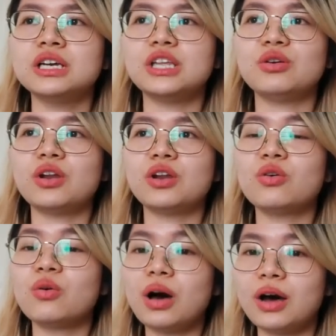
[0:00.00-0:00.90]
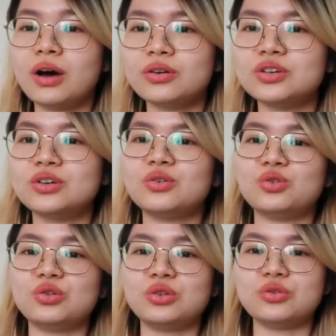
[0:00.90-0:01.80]
you cannot go out, you know,
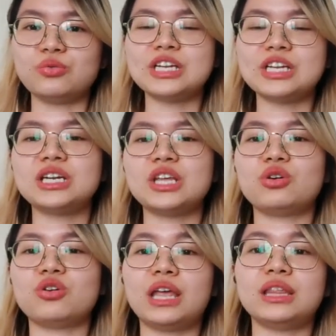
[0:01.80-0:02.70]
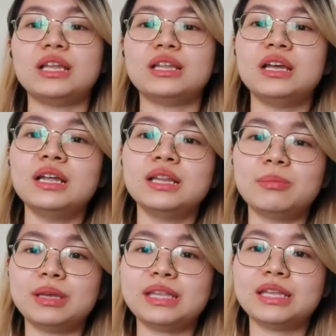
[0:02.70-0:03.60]
you mentioned that you created the
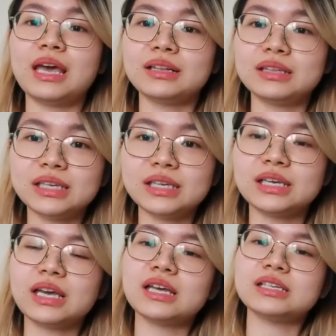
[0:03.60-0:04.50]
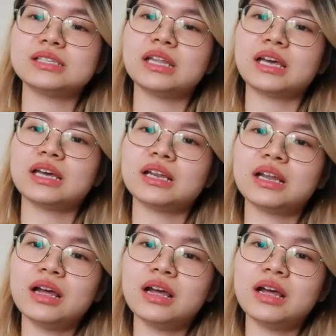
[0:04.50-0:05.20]
BTLD as like an